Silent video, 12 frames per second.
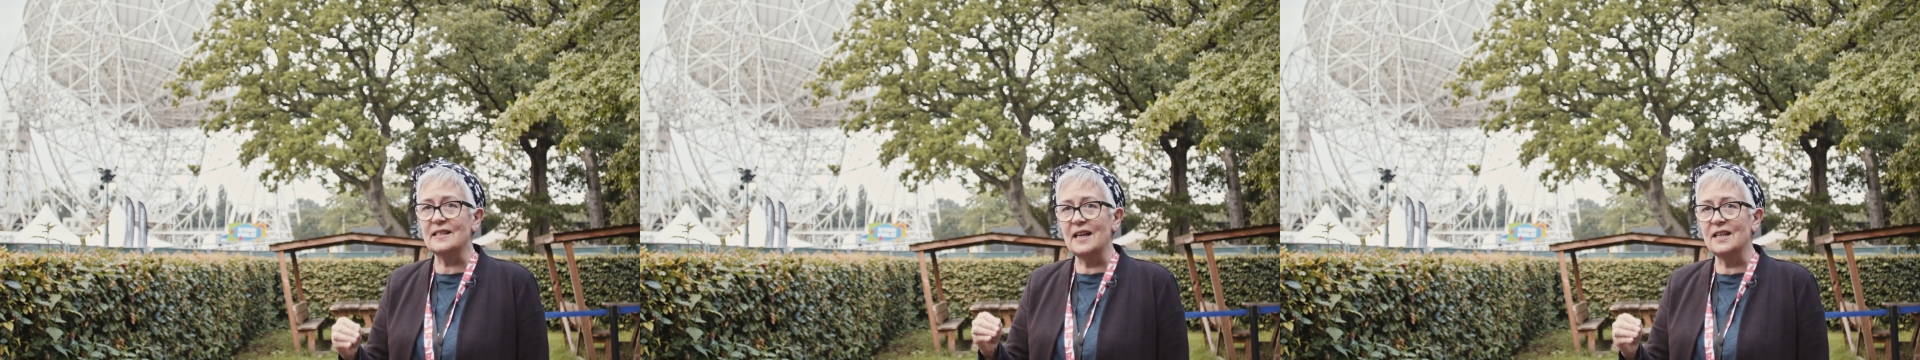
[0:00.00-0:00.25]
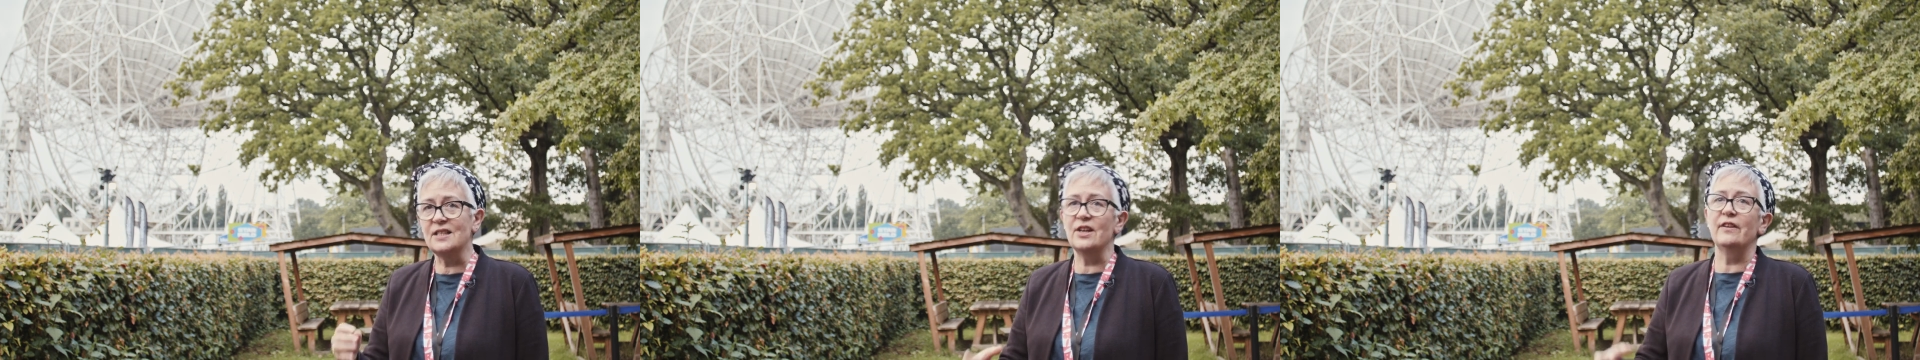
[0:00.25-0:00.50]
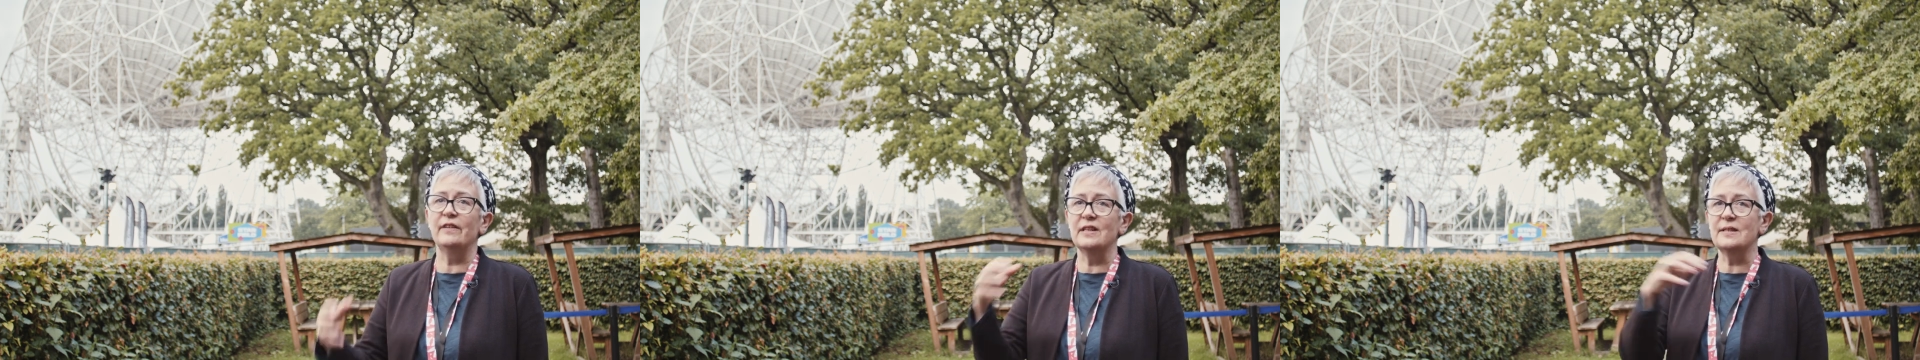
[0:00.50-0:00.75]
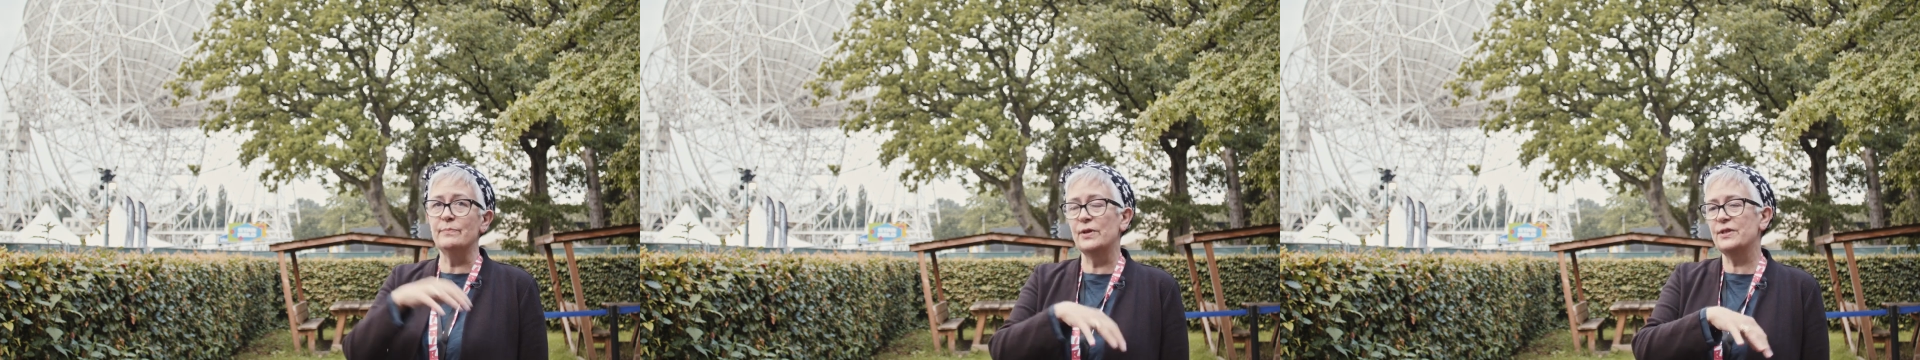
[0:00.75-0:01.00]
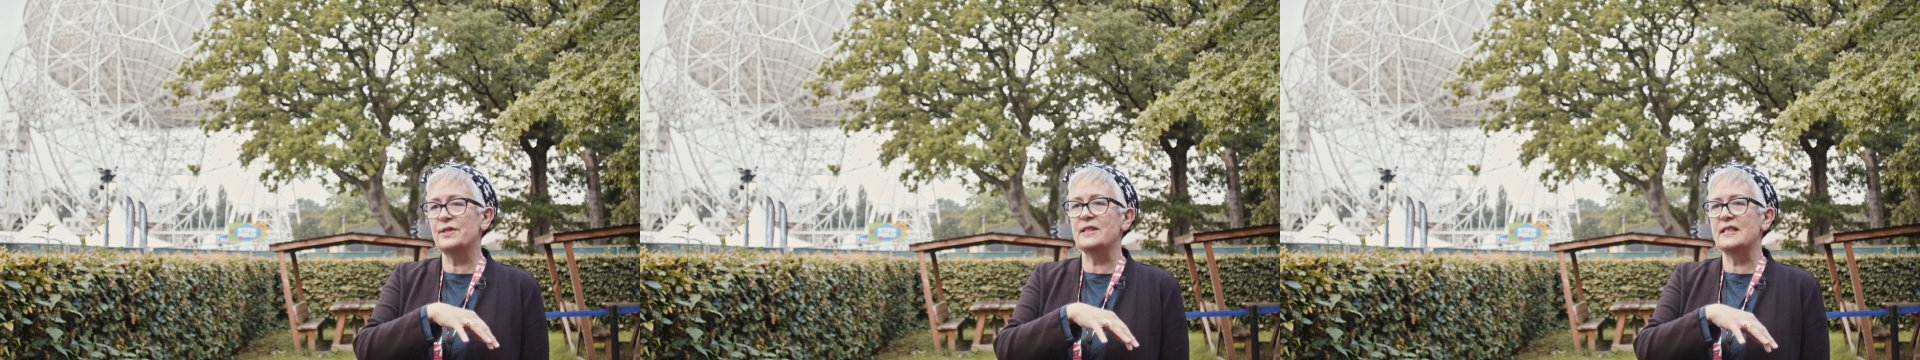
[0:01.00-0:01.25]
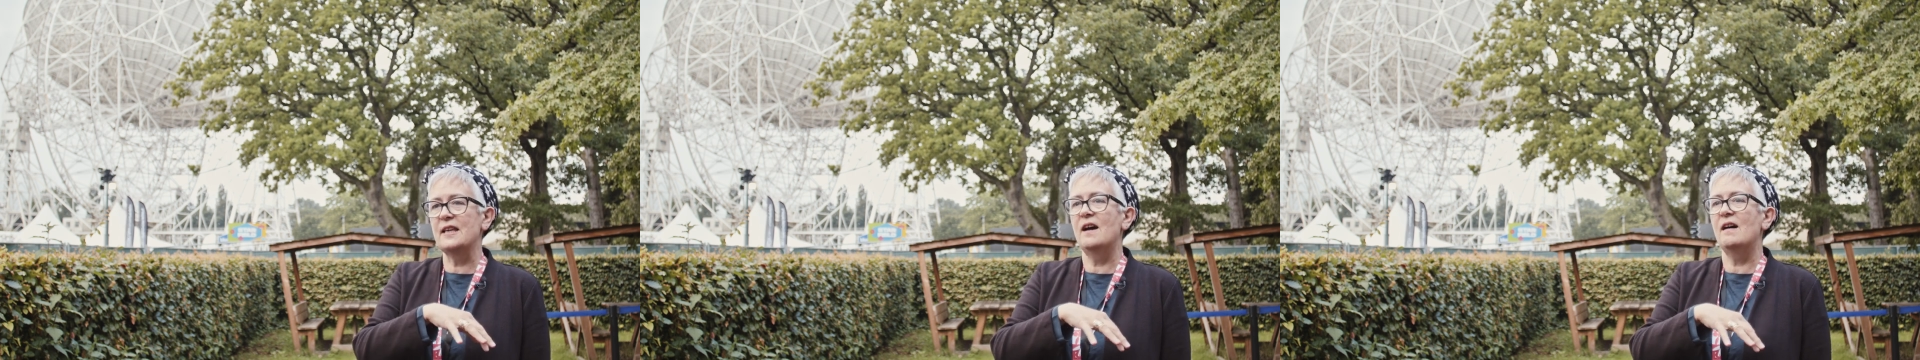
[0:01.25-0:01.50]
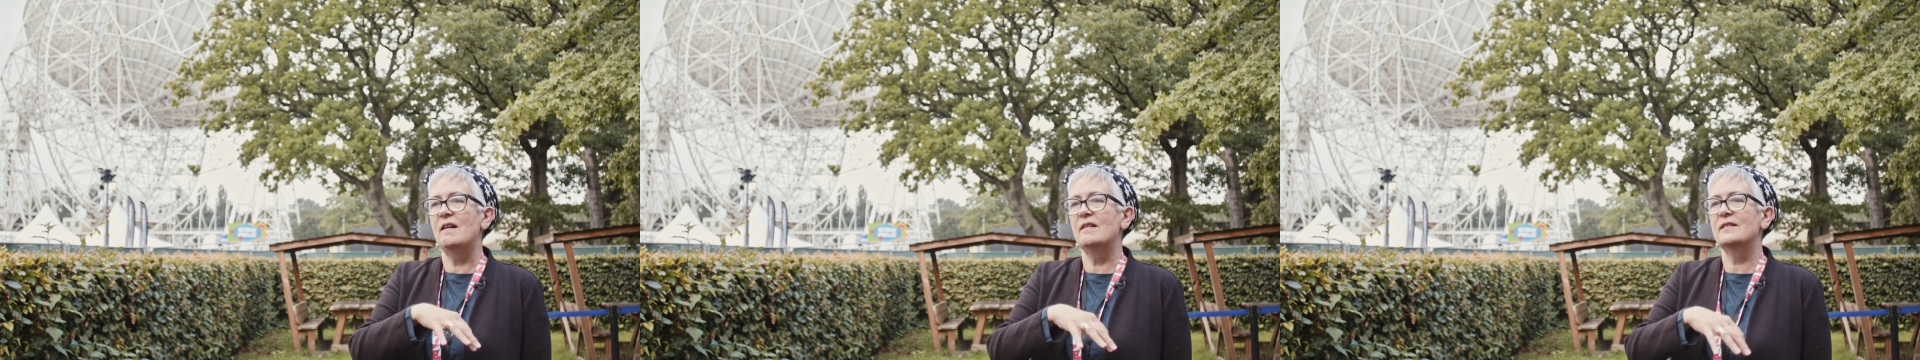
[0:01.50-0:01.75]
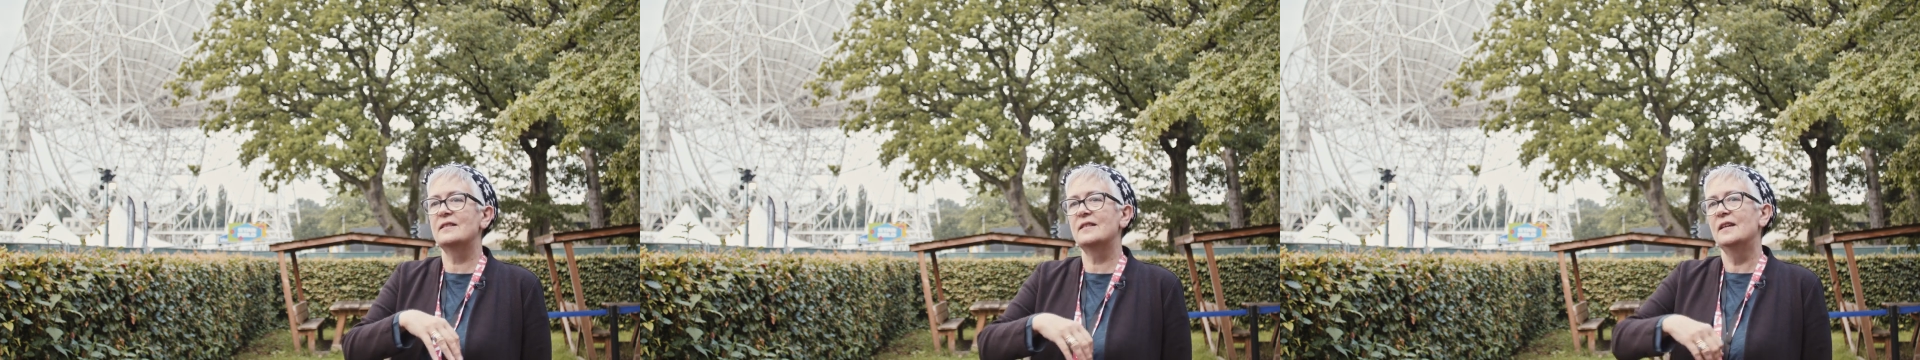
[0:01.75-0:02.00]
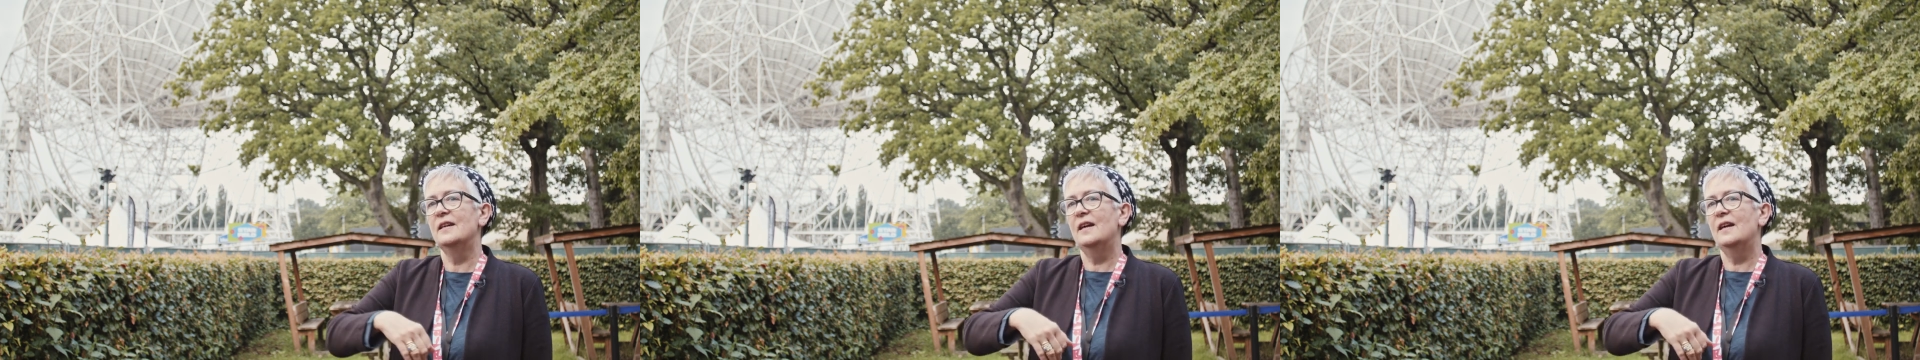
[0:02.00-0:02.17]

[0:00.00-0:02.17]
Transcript: and engineering as much as the arts.